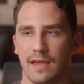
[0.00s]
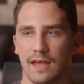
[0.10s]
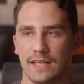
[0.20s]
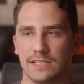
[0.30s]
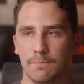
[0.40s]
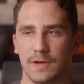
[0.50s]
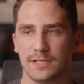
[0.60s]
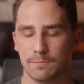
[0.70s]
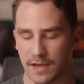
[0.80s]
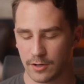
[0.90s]
it's a
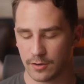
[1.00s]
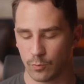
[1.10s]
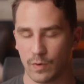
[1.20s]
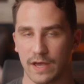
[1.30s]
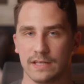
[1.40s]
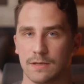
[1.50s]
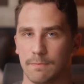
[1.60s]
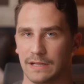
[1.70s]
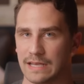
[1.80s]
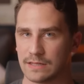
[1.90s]
much better way to
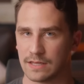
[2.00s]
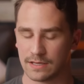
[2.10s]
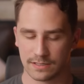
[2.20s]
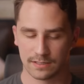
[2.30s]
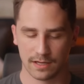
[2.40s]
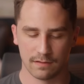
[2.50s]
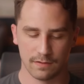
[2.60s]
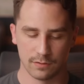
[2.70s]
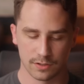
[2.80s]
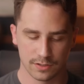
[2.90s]
plan things in the
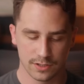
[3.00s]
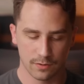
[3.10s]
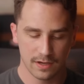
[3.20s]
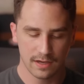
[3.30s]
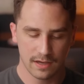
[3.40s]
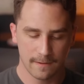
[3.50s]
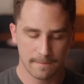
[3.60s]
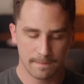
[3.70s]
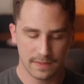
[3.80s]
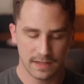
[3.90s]
future. So
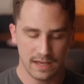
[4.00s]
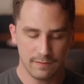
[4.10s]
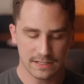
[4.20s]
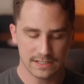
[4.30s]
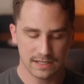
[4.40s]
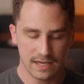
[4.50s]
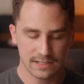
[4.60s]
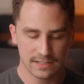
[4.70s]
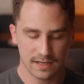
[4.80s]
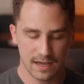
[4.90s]
if that's the
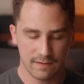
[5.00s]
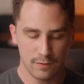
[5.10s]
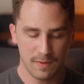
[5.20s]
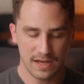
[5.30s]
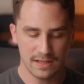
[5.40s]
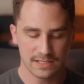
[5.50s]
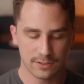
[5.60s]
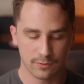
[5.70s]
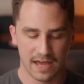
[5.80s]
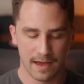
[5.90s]
case, if you made this
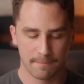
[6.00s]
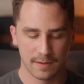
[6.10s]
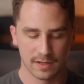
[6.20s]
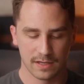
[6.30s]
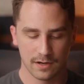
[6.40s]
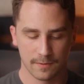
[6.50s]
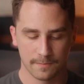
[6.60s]
little gap payment here,